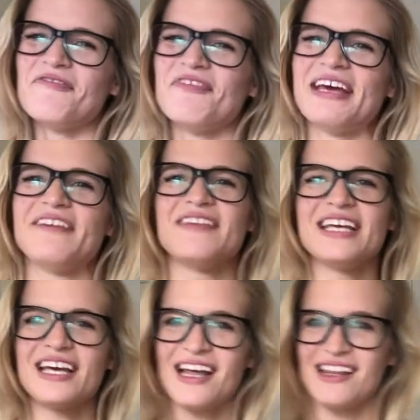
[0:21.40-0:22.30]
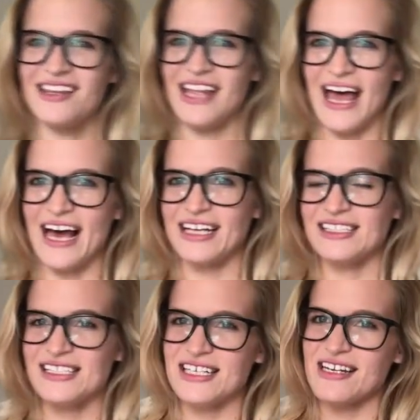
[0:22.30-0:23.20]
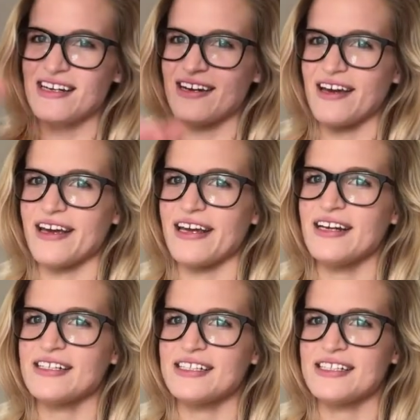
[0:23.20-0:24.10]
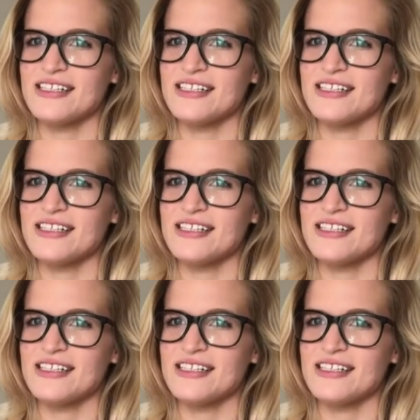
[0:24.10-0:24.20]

baby, last night,